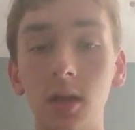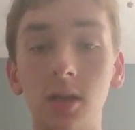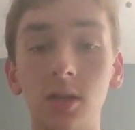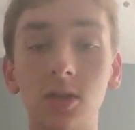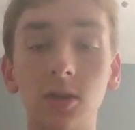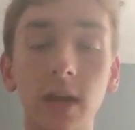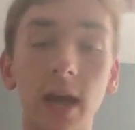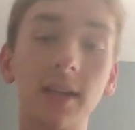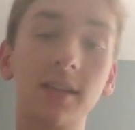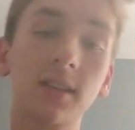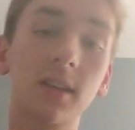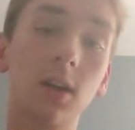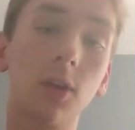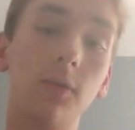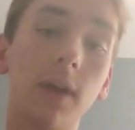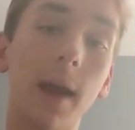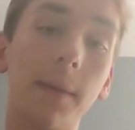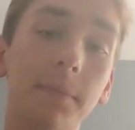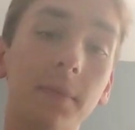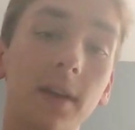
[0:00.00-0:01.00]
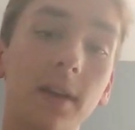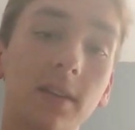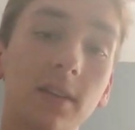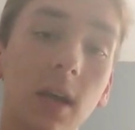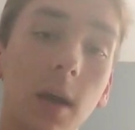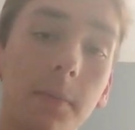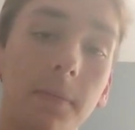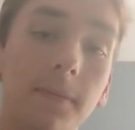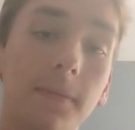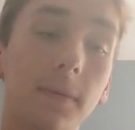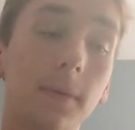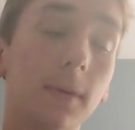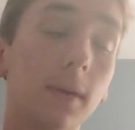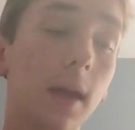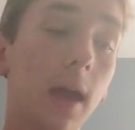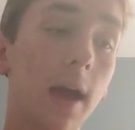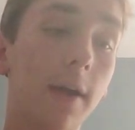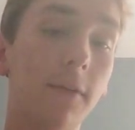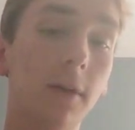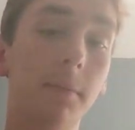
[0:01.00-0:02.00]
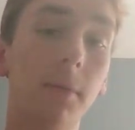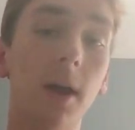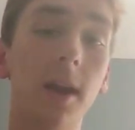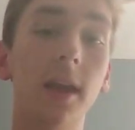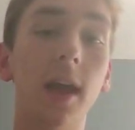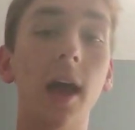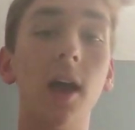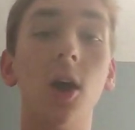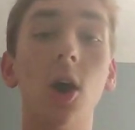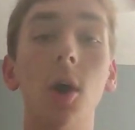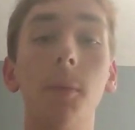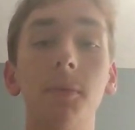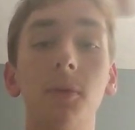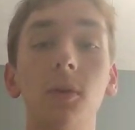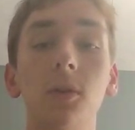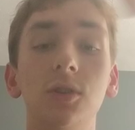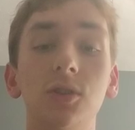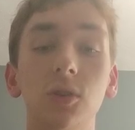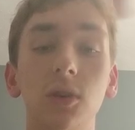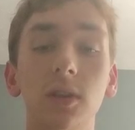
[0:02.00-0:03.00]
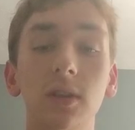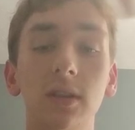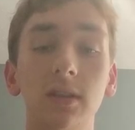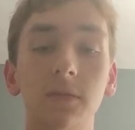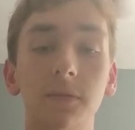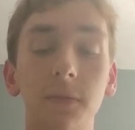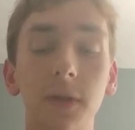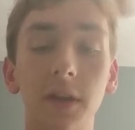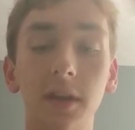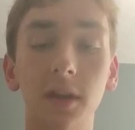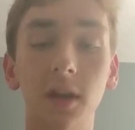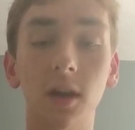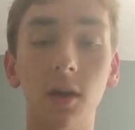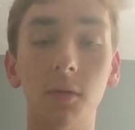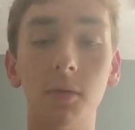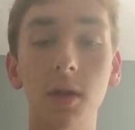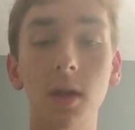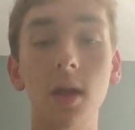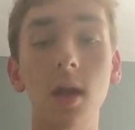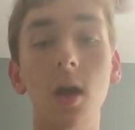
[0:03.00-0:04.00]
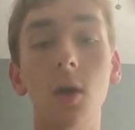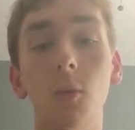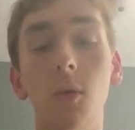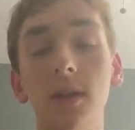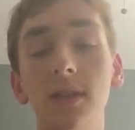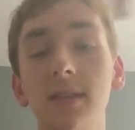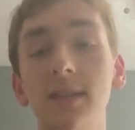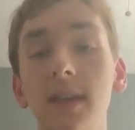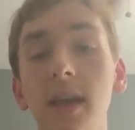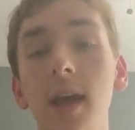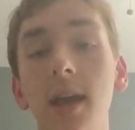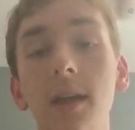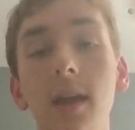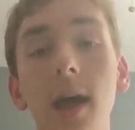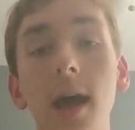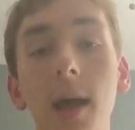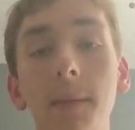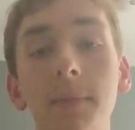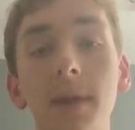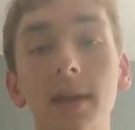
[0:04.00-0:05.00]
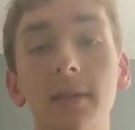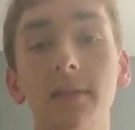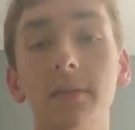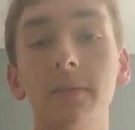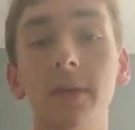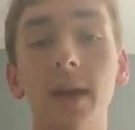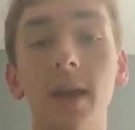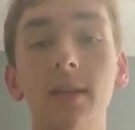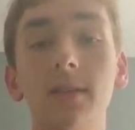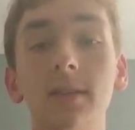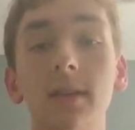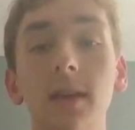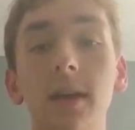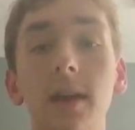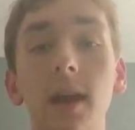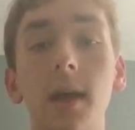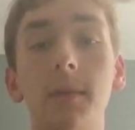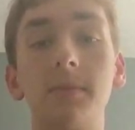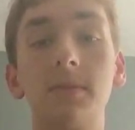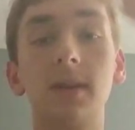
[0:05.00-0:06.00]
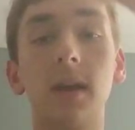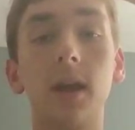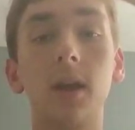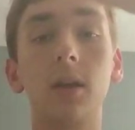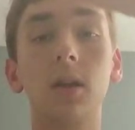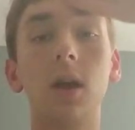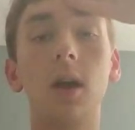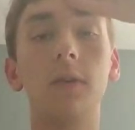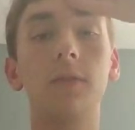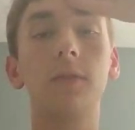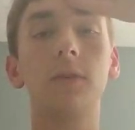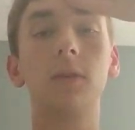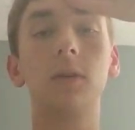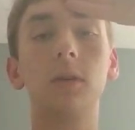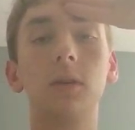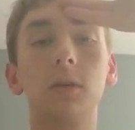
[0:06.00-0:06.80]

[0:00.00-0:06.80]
So that's going to wrap things up, everybody. I hope you enjoyed this video. Once again, I'm Nathan Vance, and I'm signing off.